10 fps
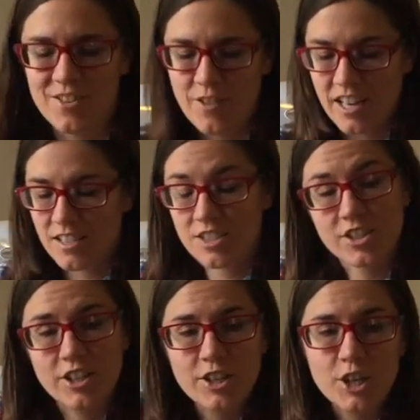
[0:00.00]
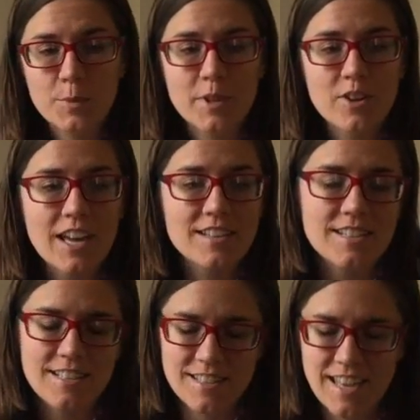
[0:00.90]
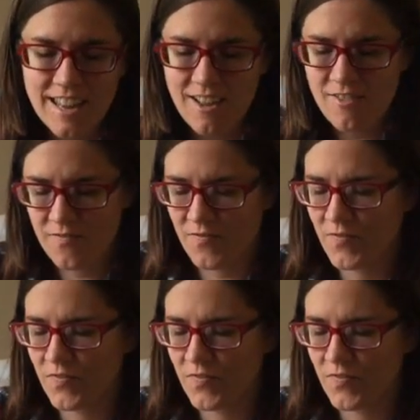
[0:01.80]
ready to turn your pillowcase inside out.